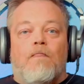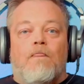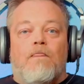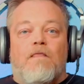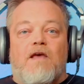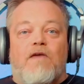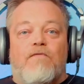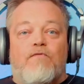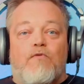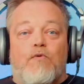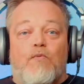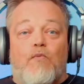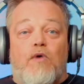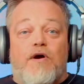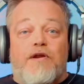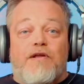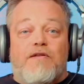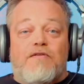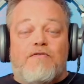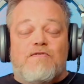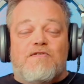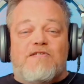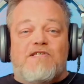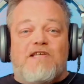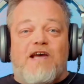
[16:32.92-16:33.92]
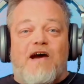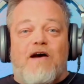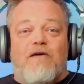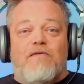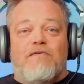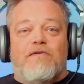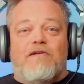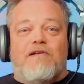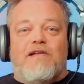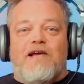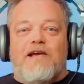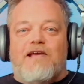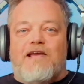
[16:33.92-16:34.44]
if we want it to
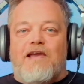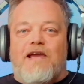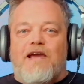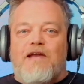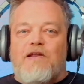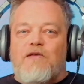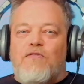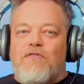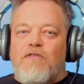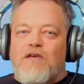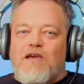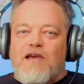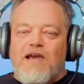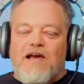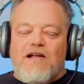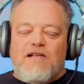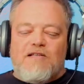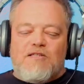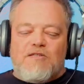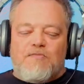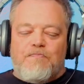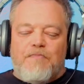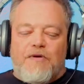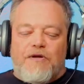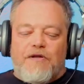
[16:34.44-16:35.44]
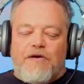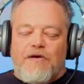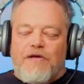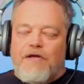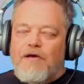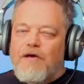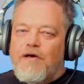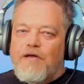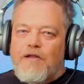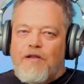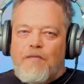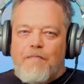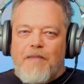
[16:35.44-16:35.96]
sound like anything else but
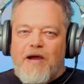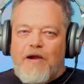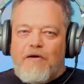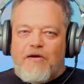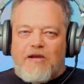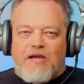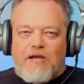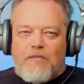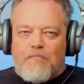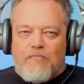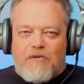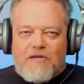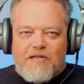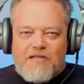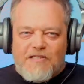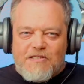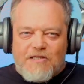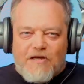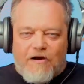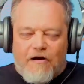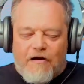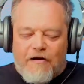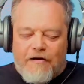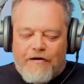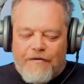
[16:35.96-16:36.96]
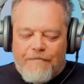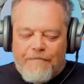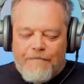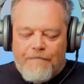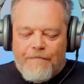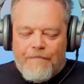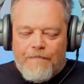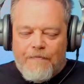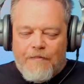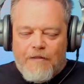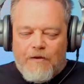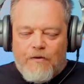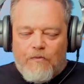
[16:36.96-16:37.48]
an American police car,
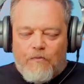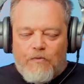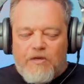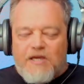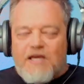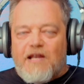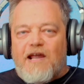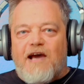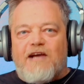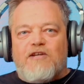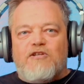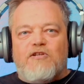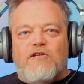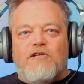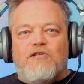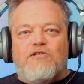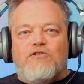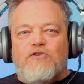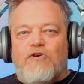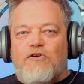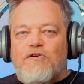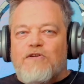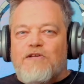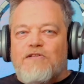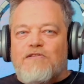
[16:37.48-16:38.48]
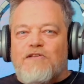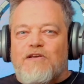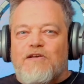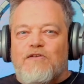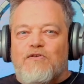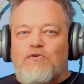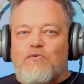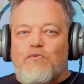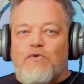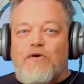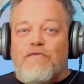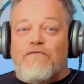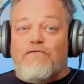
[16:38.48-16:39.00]
we can actually turn it
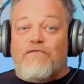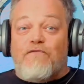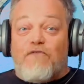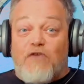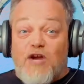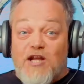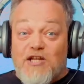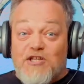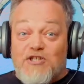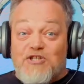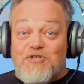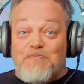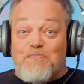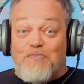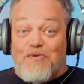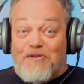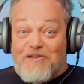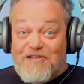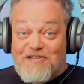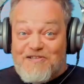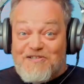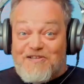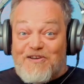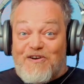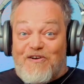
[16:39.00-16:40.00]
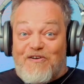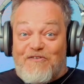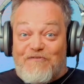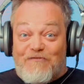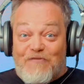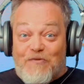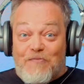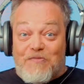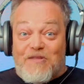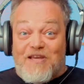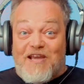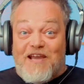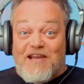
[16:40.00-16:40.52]
into a French police car
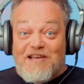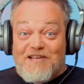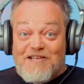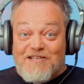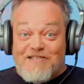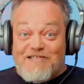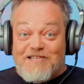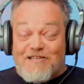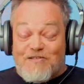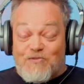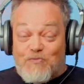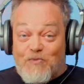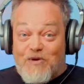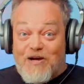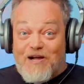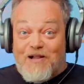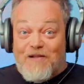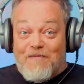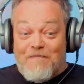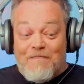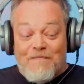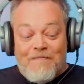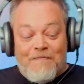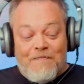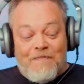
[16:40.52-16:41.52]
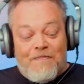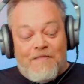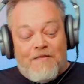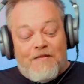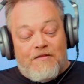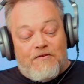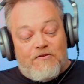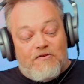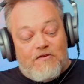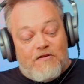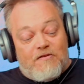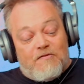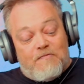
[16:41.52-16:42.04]
from the 80s as well,
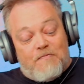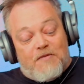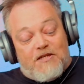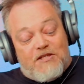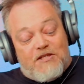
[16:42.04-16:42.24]
just by